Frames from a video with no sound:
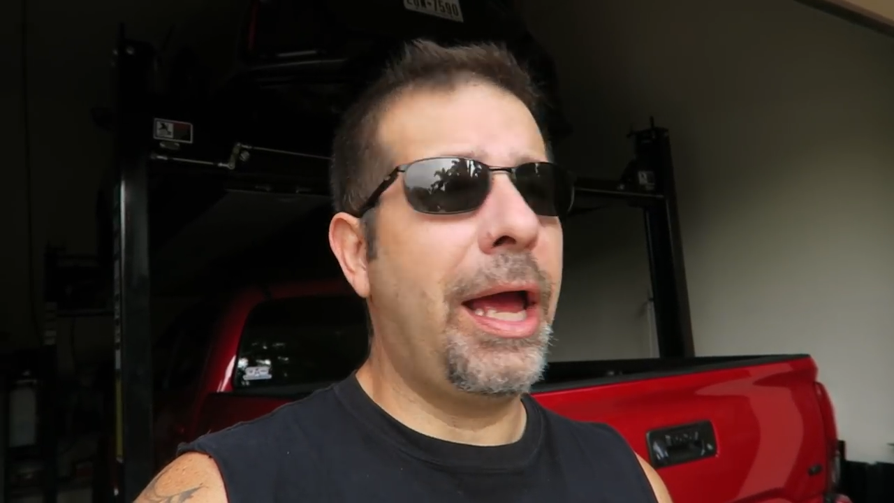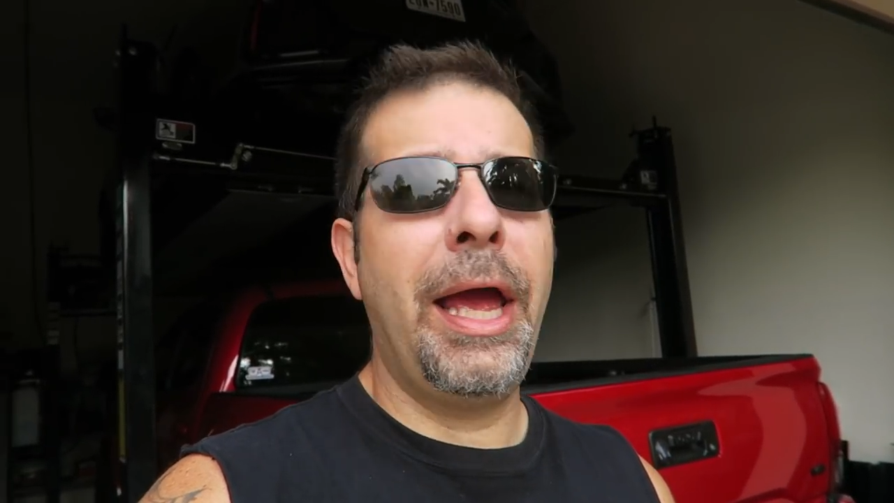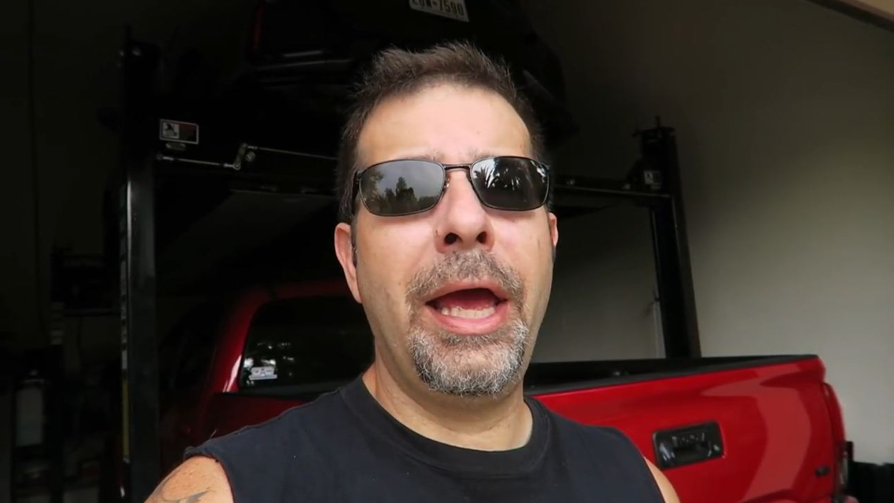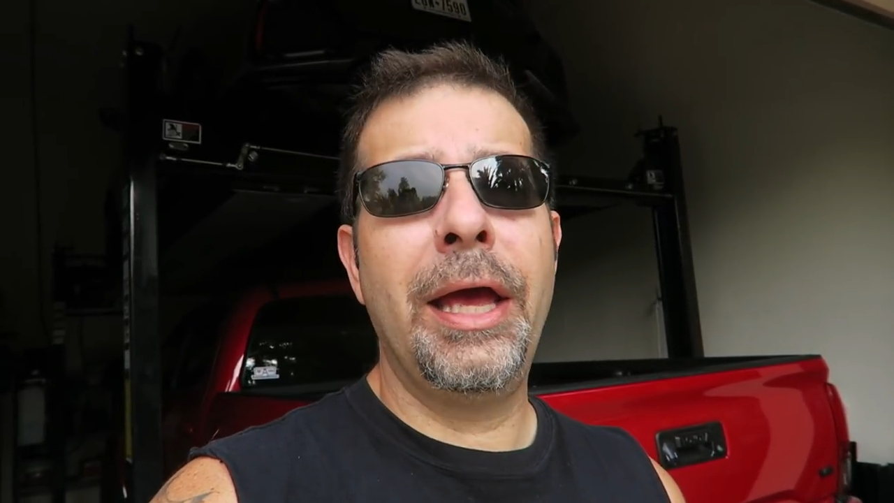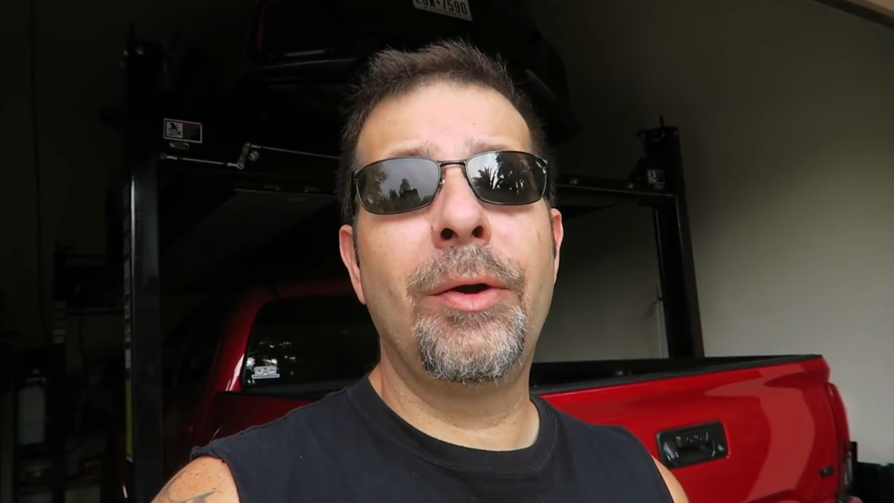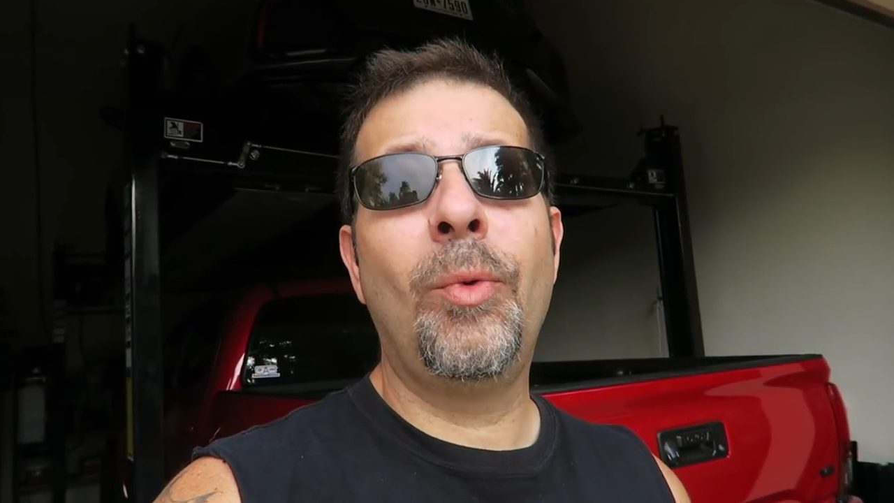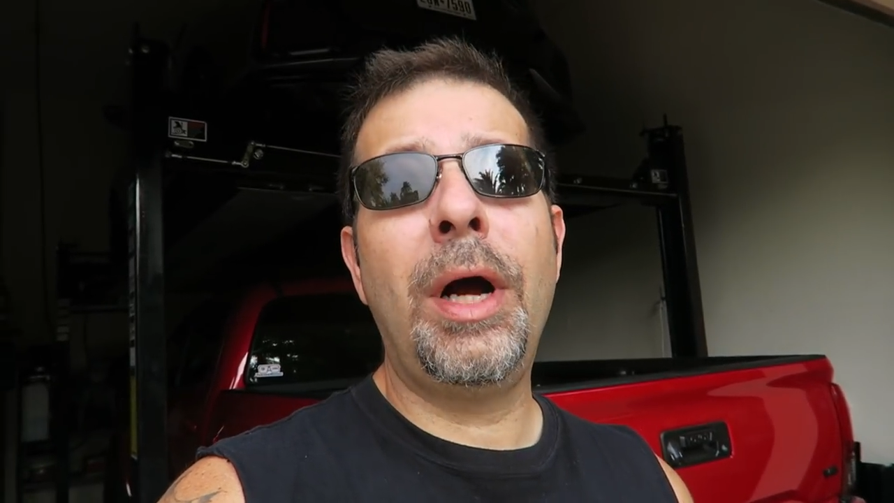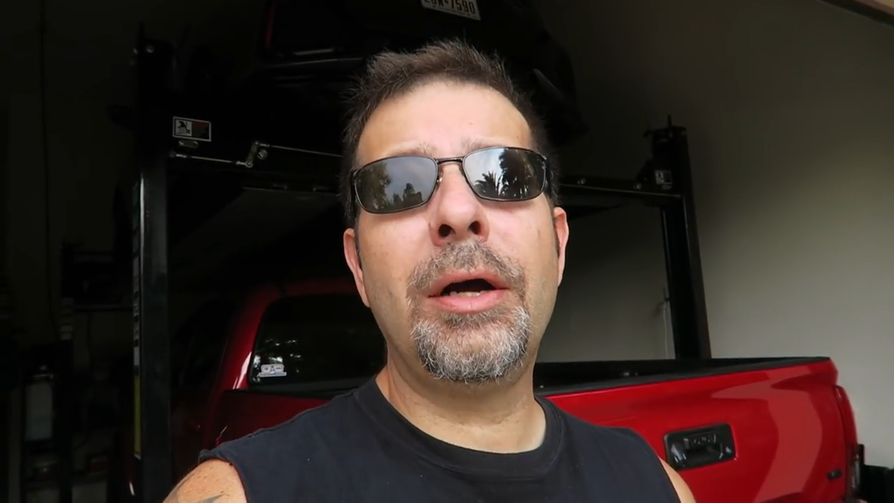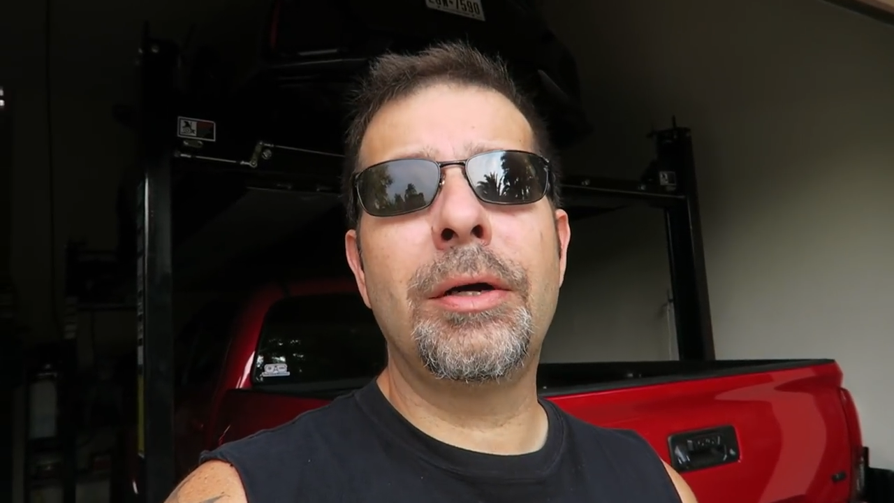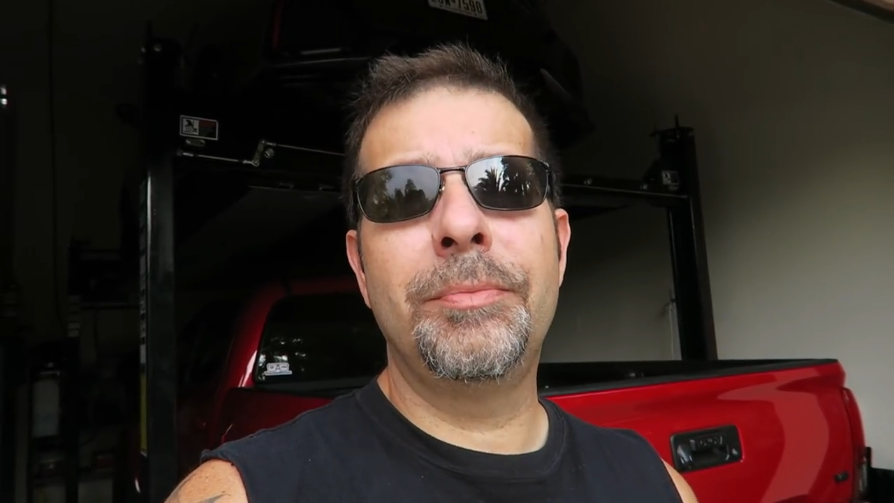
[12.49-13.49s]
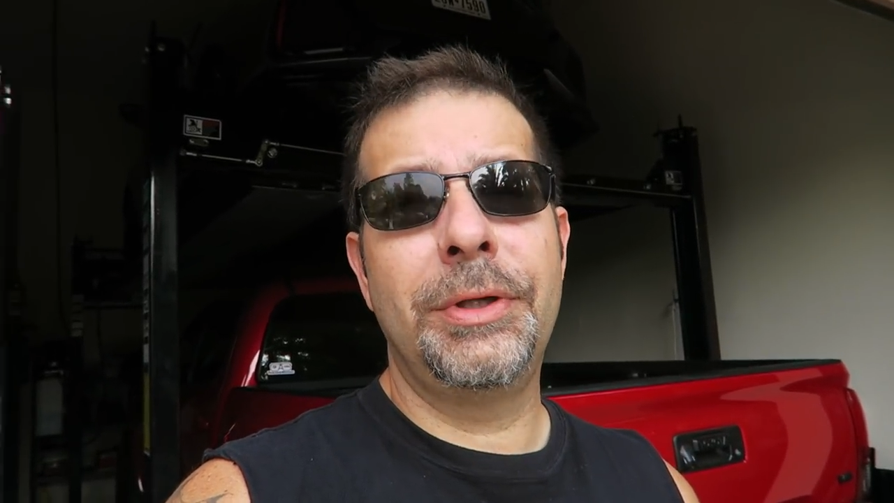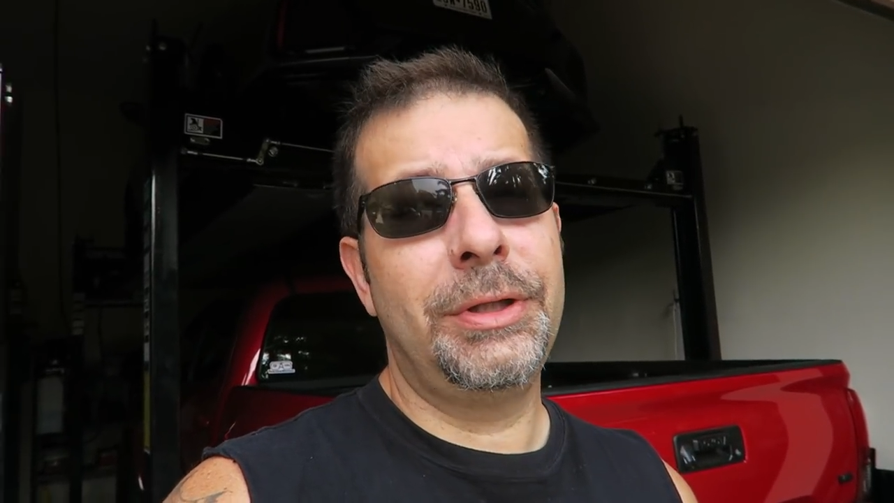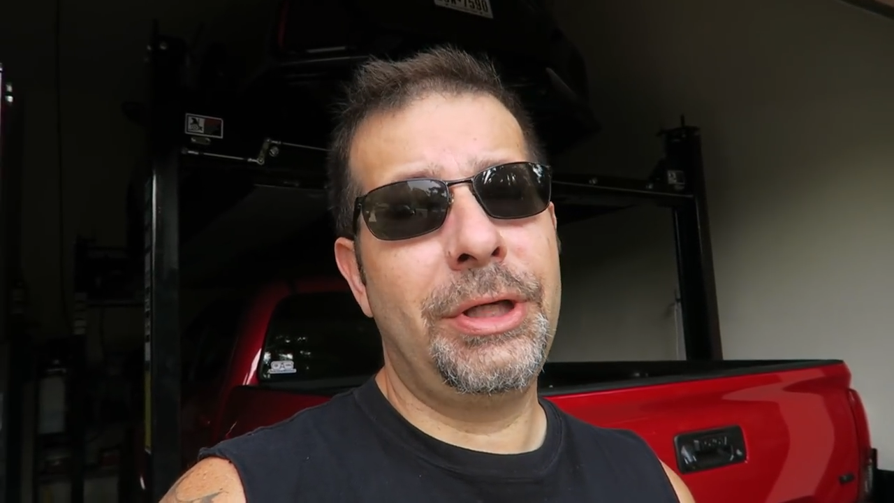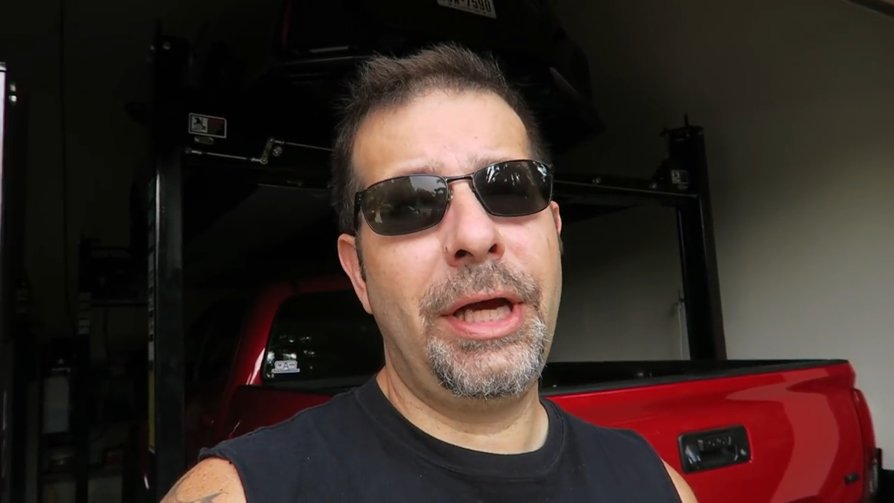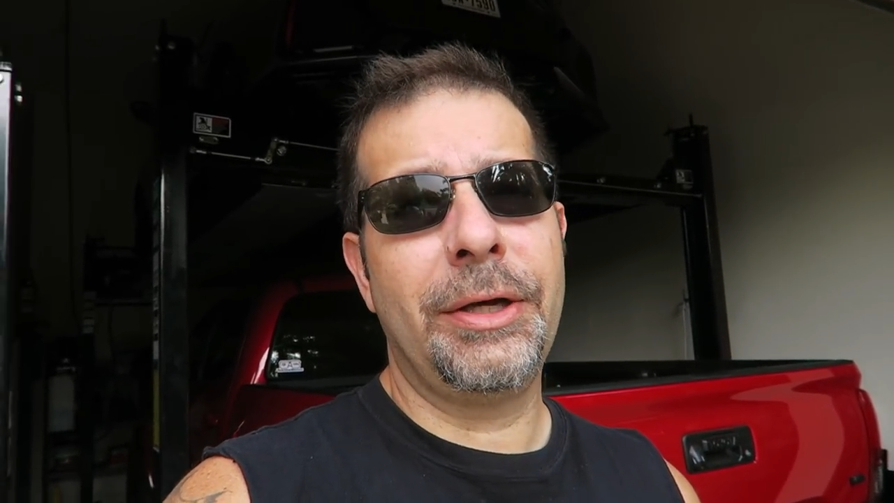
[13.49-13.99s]
and welcome to
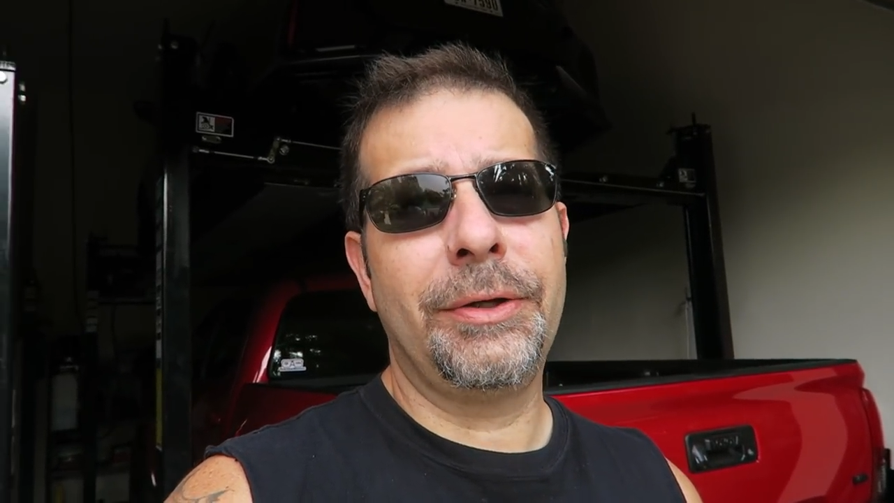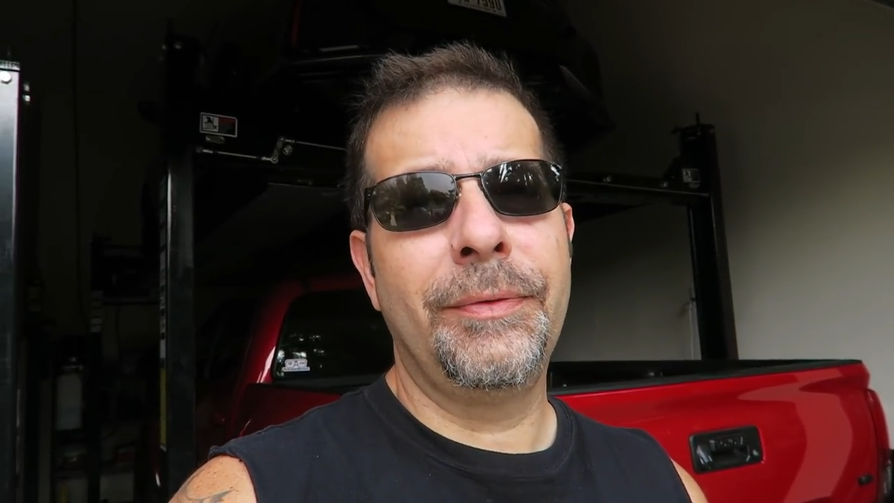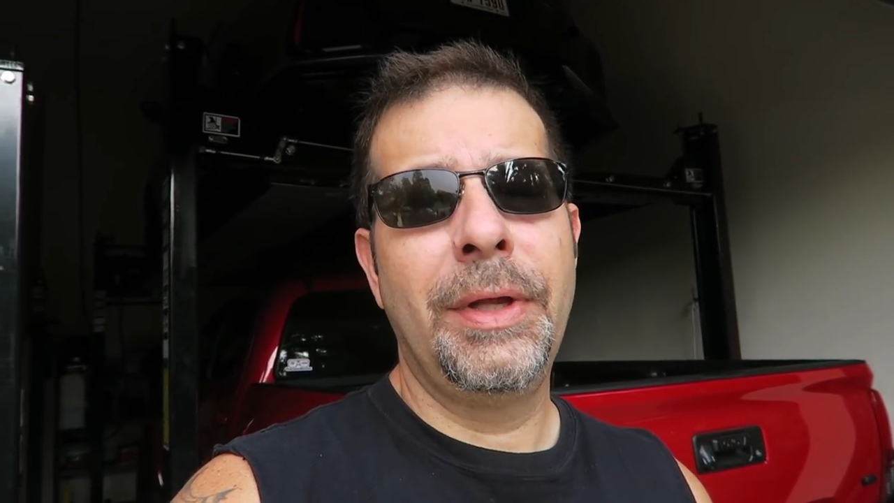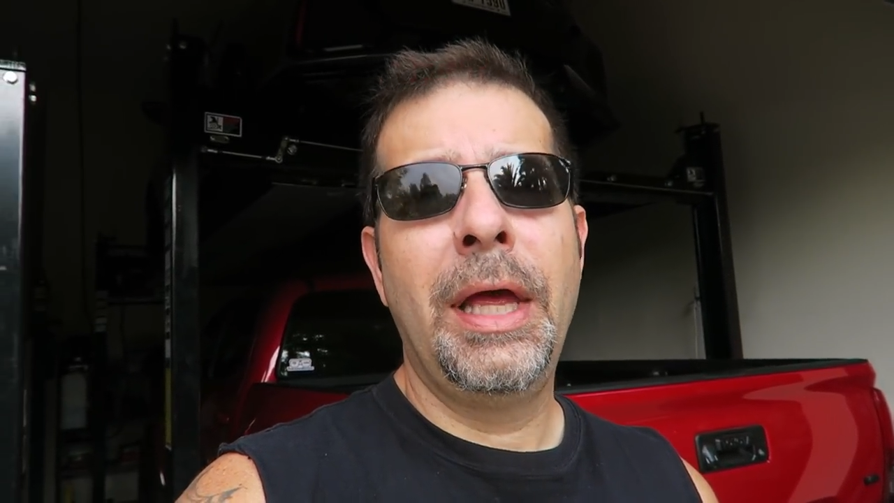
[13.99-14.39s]
the channel.